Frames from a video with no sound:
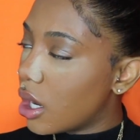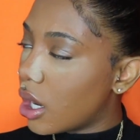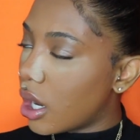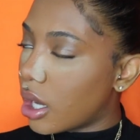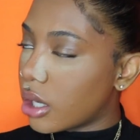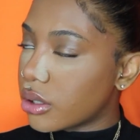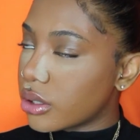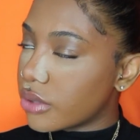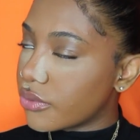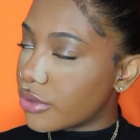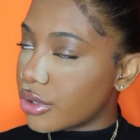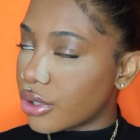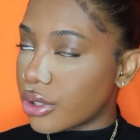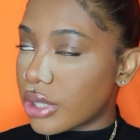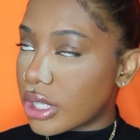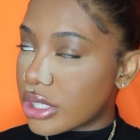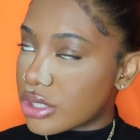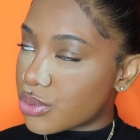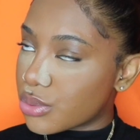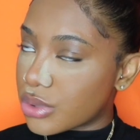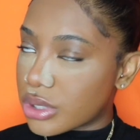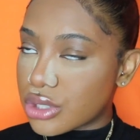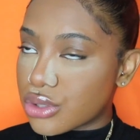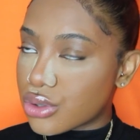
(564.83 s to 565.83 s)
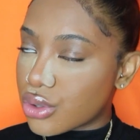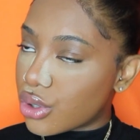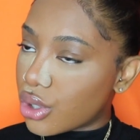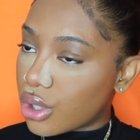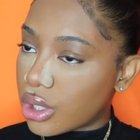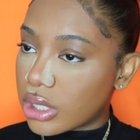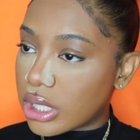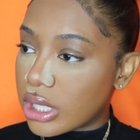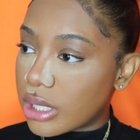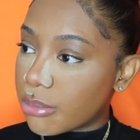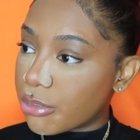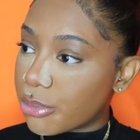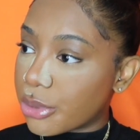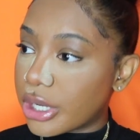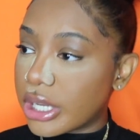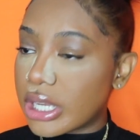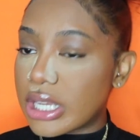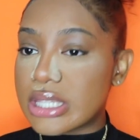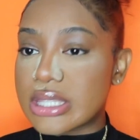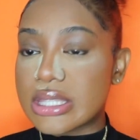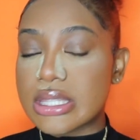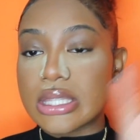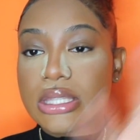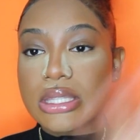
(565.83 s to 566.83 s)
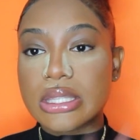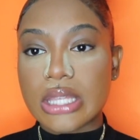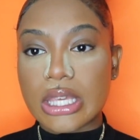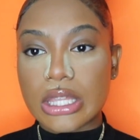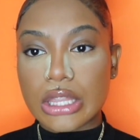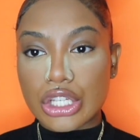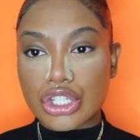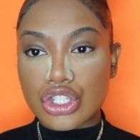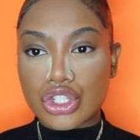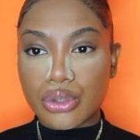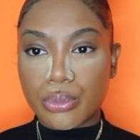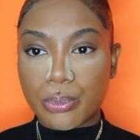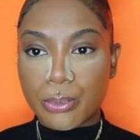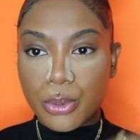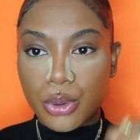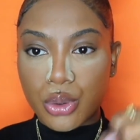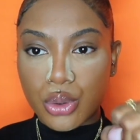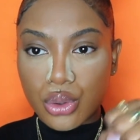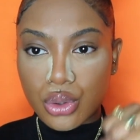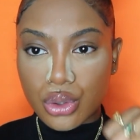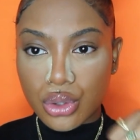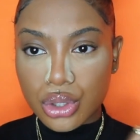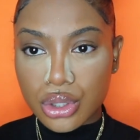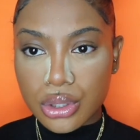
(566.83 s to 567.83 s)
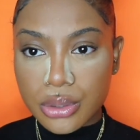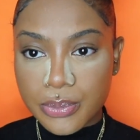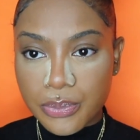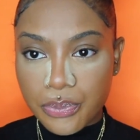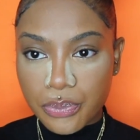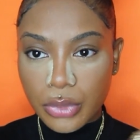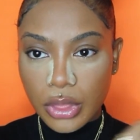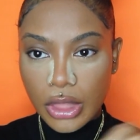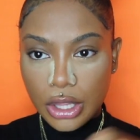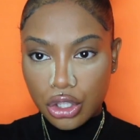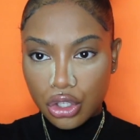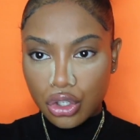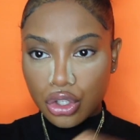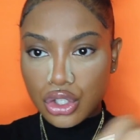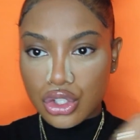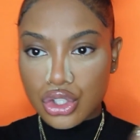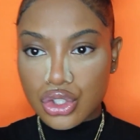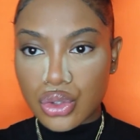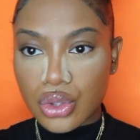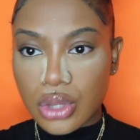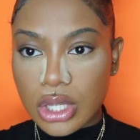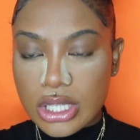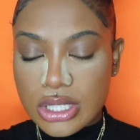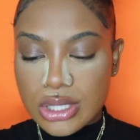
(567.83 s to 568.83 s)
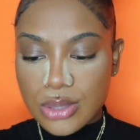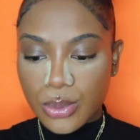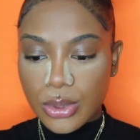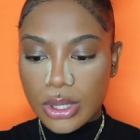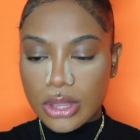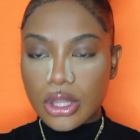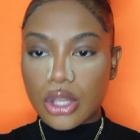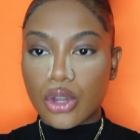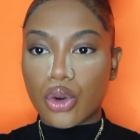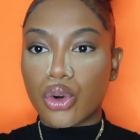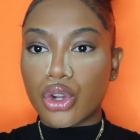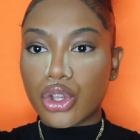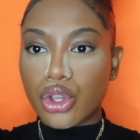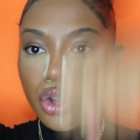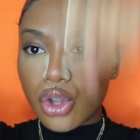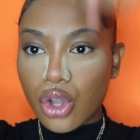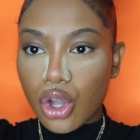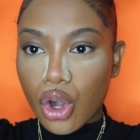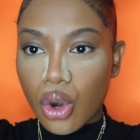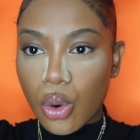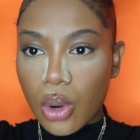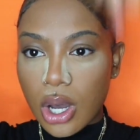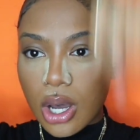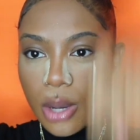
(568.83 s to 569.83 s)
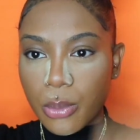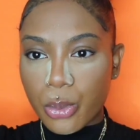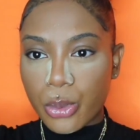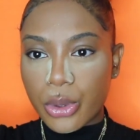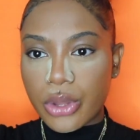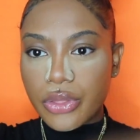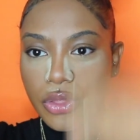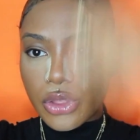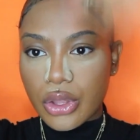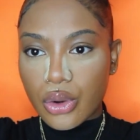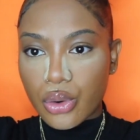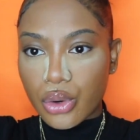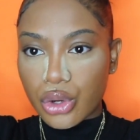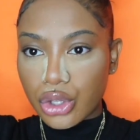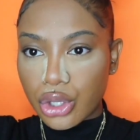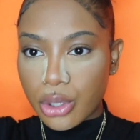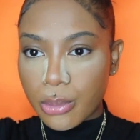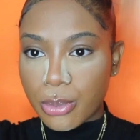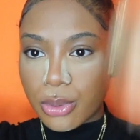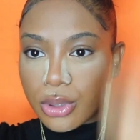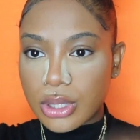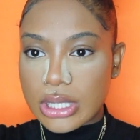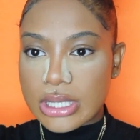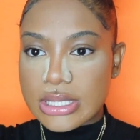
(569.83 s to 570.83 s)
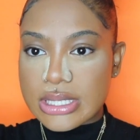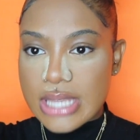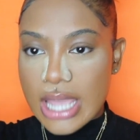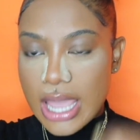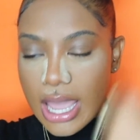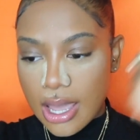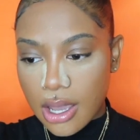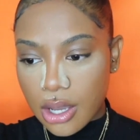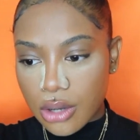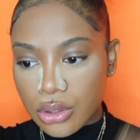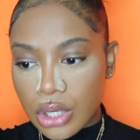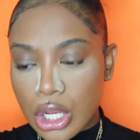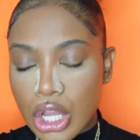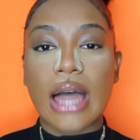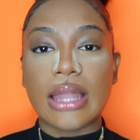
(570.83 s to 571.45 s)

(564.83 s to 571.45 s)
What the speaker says: I don't even know that's what you call it, but it's this thing that you pull. Like, you can do this with it, or you can go up with it, or you can pull it down.